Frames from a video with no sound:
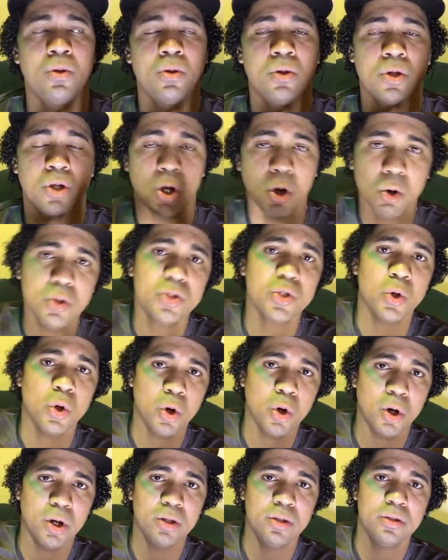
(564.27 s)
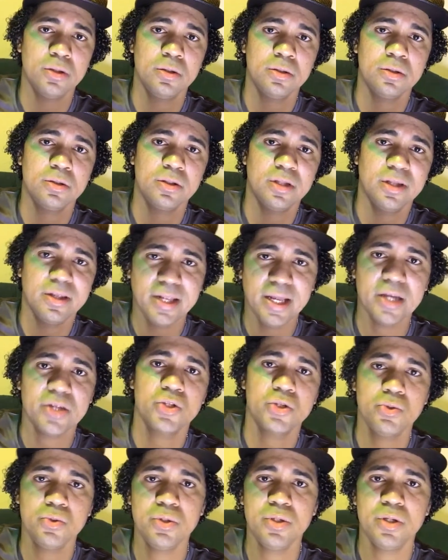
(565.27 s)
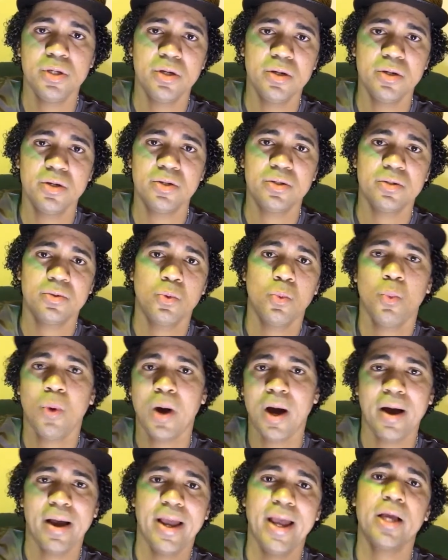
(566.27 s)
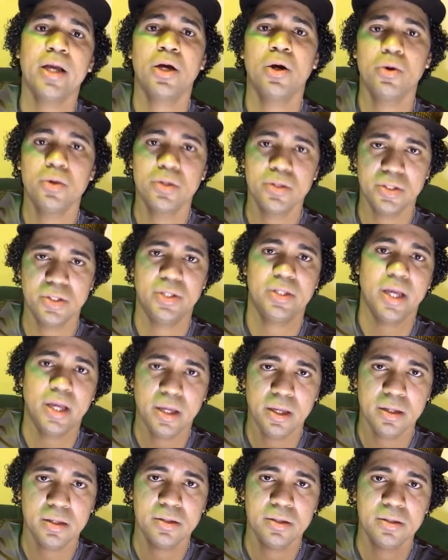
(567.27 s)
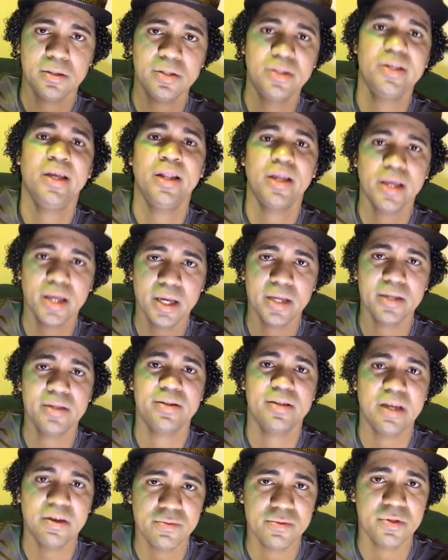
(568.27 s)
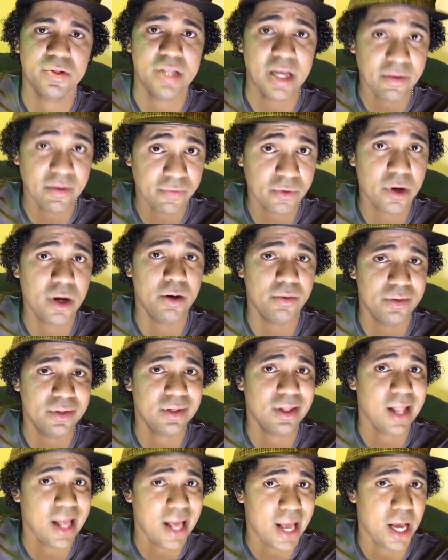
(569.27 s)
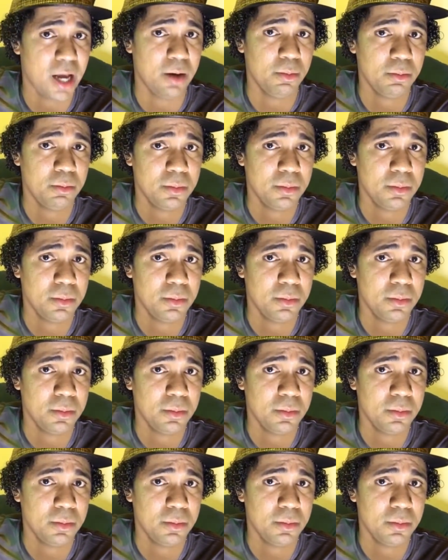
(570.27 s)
Goes on the next 2 years while at Golden State, sitting in Steph Curry's lap,